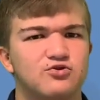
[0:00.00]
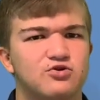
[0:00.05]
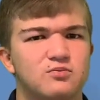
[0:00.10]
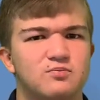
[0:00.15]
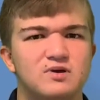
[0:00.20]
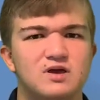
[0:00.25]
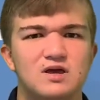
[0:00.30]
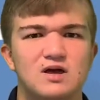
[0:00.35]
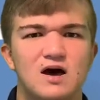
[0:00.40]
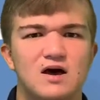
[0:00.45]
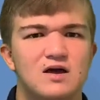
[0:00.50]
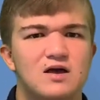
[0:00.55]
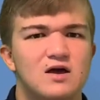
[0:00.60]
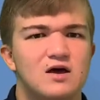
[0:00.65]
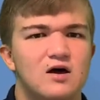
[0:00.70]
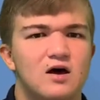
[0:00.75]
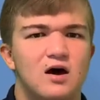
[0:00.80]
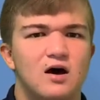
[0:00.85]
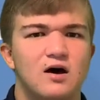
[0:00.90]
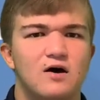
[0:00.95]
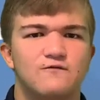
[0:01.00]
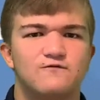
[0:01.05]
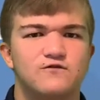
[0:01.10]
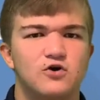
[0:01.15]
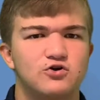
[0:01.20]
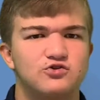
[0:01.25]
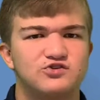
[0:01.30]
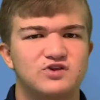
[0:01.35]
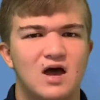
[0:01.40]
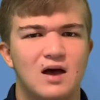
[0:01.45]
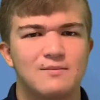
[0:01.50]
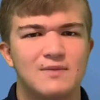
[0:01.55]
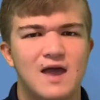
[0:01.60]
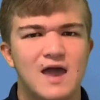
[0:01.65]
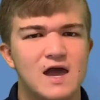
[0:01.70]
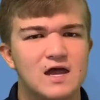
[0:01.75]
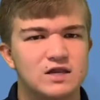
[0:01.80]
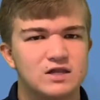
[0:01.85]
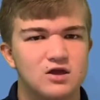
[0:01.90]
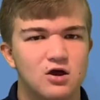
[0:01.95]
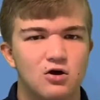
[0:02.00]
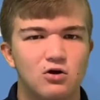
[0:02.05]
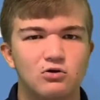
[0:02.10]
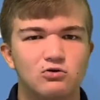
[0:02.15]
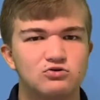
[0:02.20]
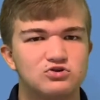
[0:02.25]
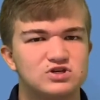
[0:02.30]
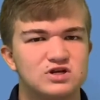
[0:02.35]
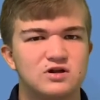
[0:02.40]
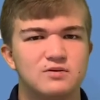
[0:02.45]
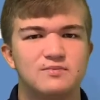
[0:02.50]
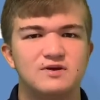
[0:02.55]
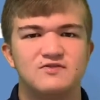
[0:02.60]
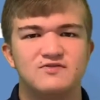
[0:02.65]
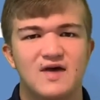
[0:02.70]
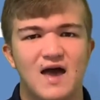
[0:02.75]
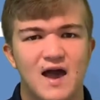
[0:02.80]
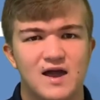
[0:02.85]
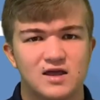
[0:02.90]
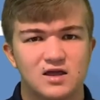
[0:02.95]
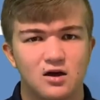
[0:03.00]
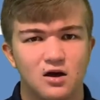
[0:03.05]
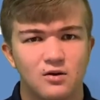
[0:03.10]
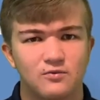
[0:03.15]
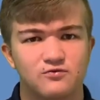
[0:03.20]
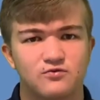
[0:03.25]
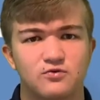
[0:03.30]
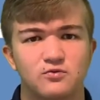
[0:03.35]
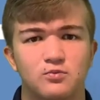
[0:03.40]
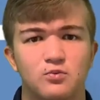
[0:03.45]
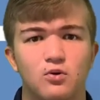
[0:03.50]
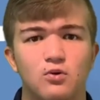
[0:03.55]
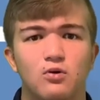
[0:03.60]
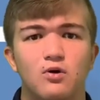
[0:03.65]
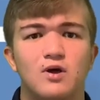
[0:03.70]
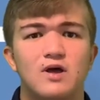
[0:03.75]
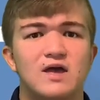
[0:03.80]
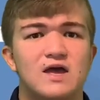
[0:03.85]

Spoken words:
To be a first-time head coach and to be that comfortable